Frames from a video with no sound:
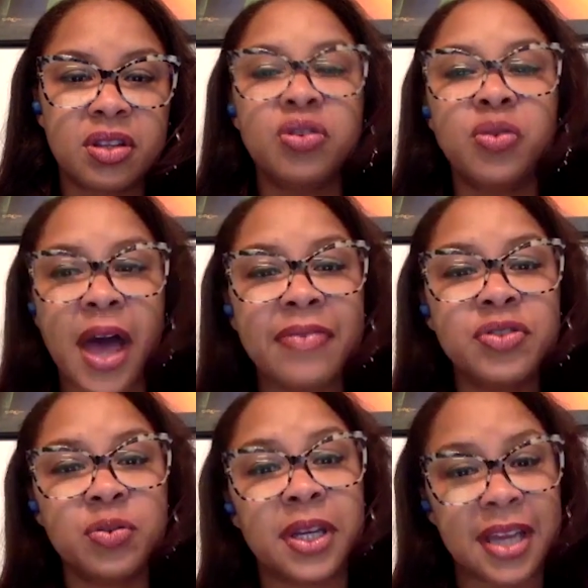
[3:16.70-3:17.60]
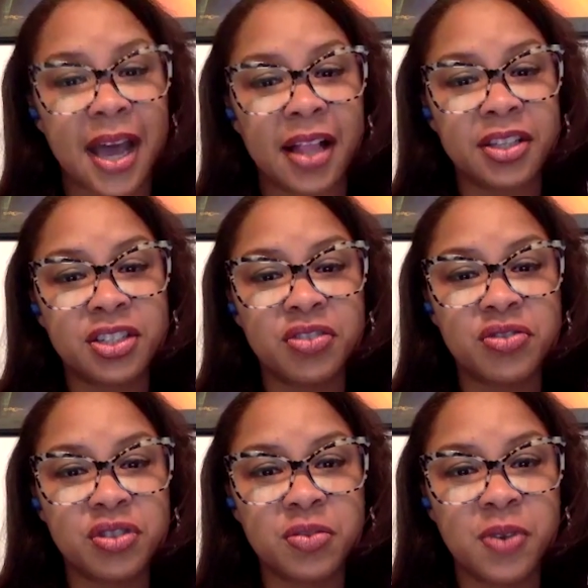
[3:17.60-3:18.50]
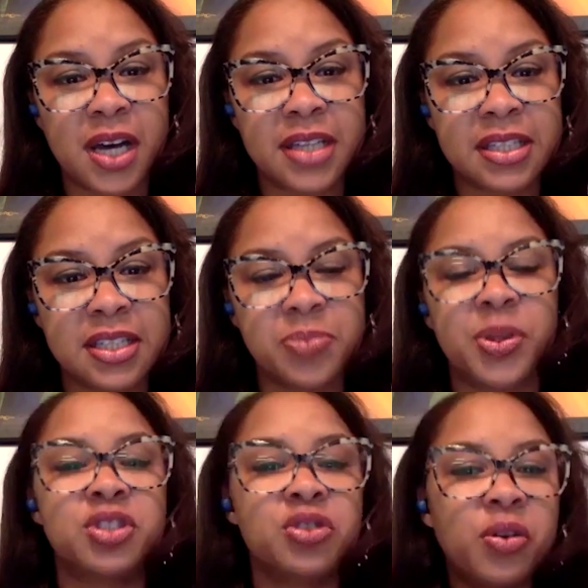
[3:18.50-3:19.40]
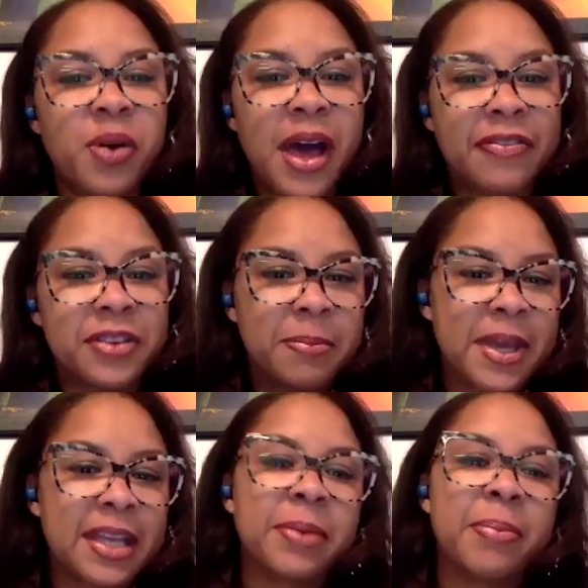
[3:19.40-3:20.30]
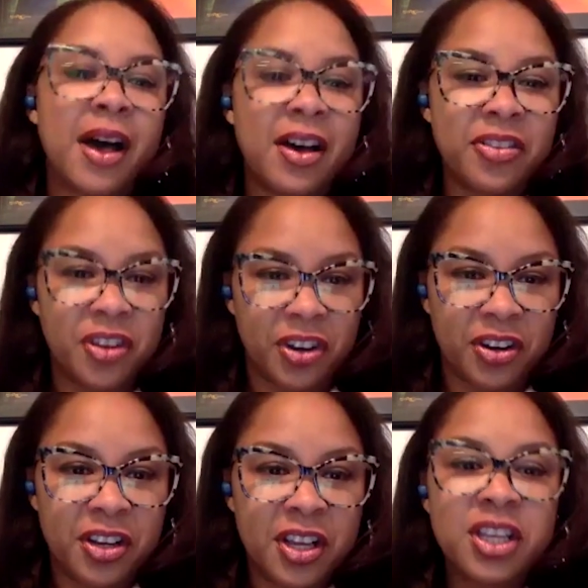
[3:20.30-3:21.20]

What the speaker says: you have to acknowledge those nuances, but you don't have to make them other.